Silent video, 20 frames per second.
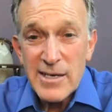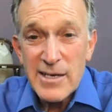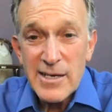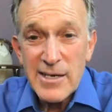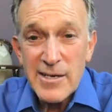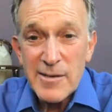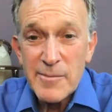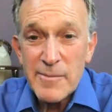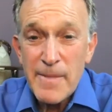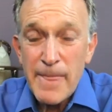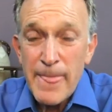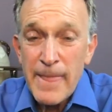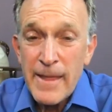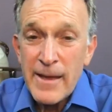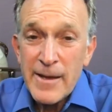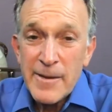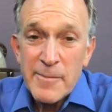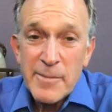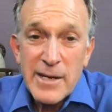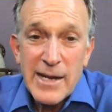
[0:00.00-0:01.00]
Um,
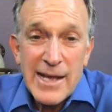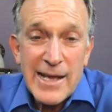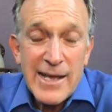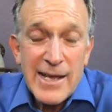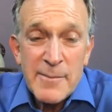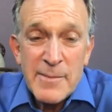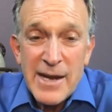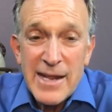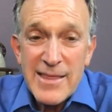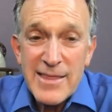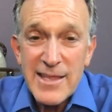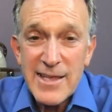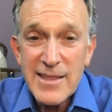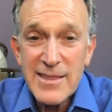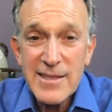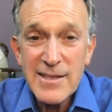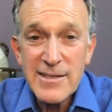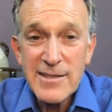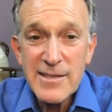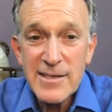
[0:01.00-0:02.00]
I mean, I
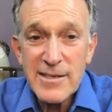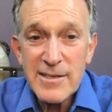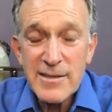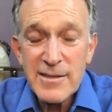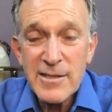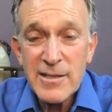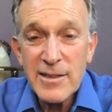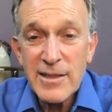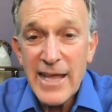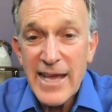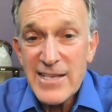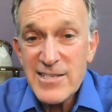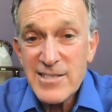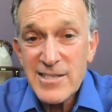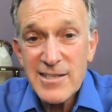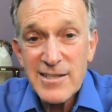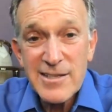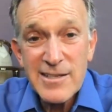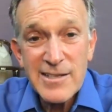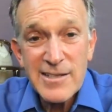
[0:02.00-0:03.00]
think that the the
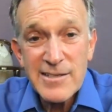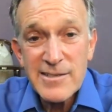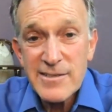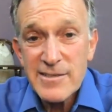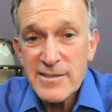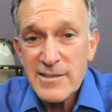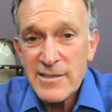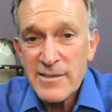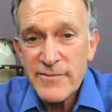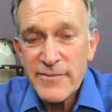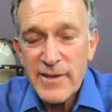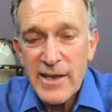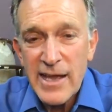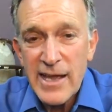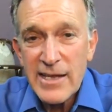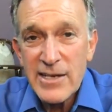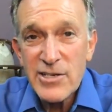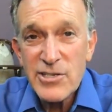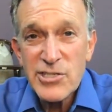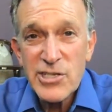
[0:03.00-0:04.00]
lesson that if I
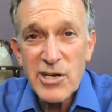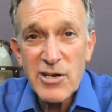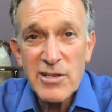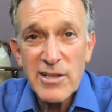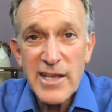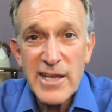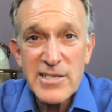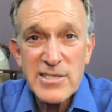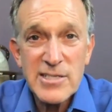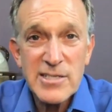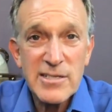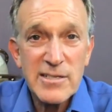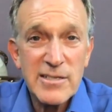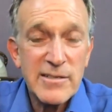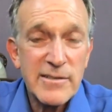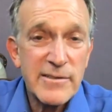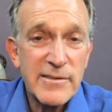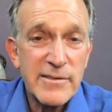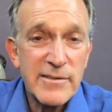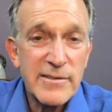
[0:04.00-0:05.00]
had to share a
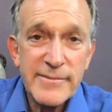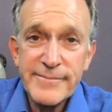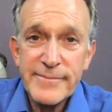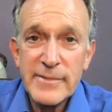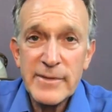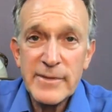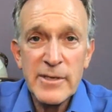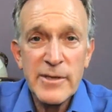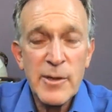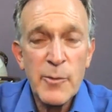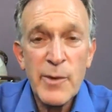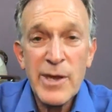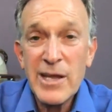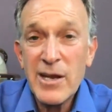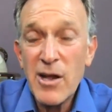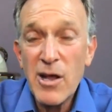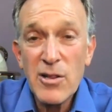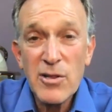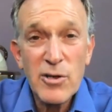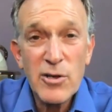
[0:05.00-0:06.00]
lesson that we can
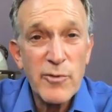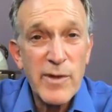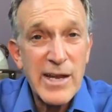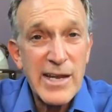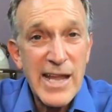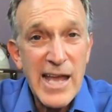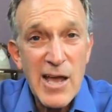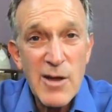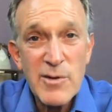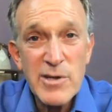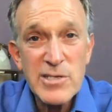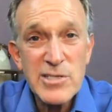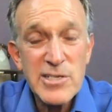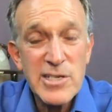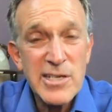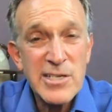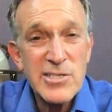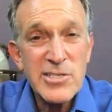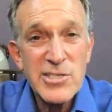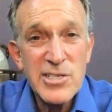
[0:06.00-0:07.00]
all learn right now is
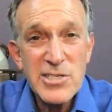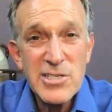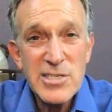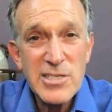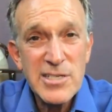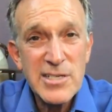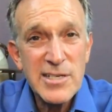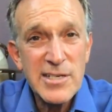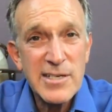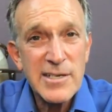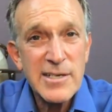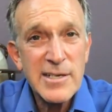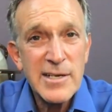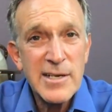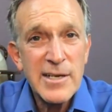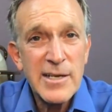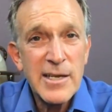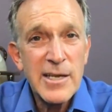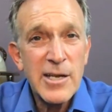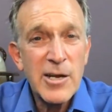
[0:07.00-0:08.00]
is just to
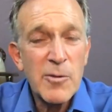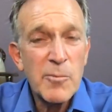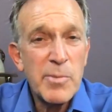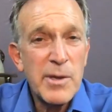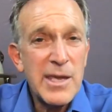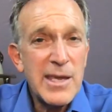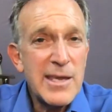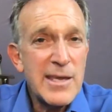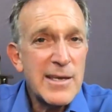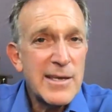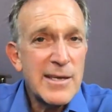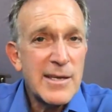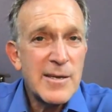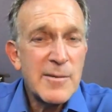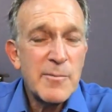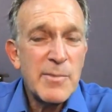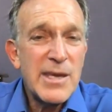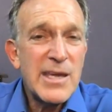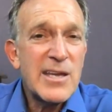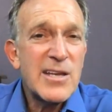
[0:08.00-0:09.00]
you know be
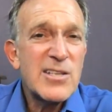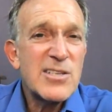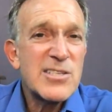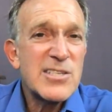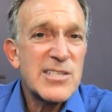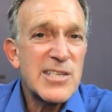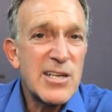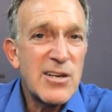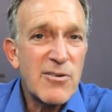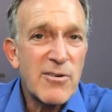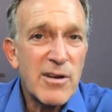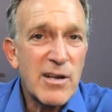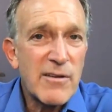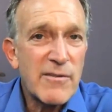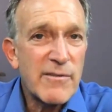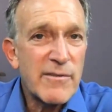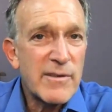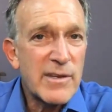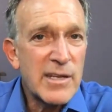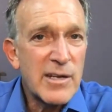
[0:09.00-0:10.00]
be considerate of
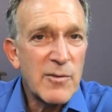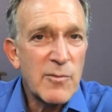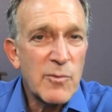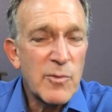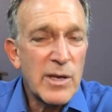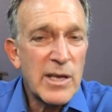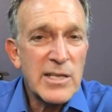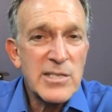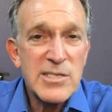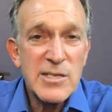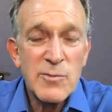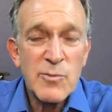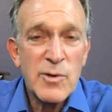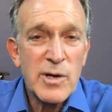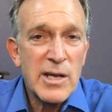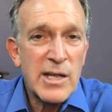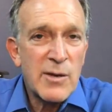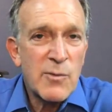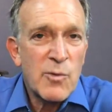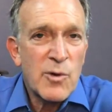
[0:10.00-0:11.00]
you know it's
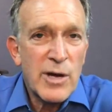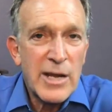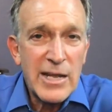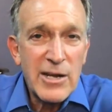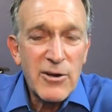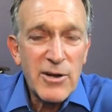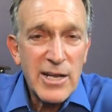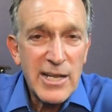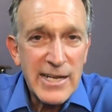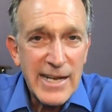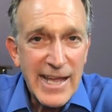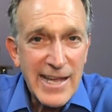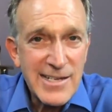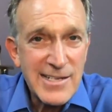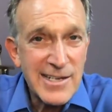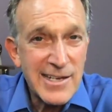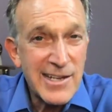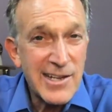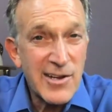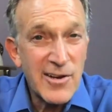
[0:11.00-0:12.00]
we're, we're
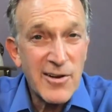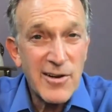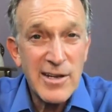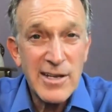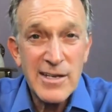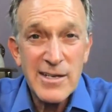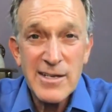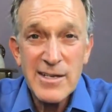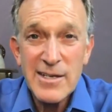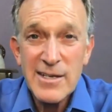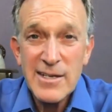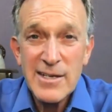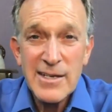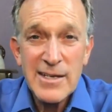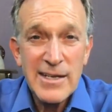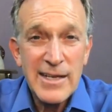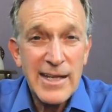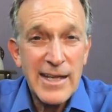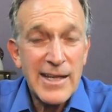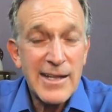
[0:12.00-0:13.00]
interconnected here and
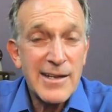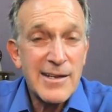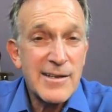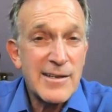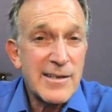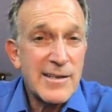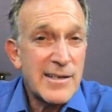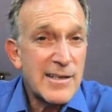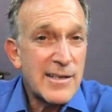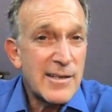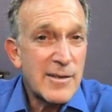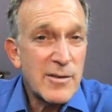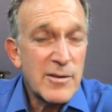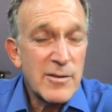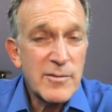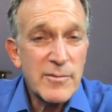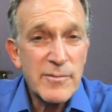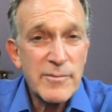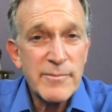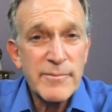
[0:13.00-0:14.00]
and you
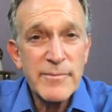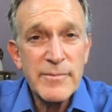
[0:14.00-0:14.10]
know,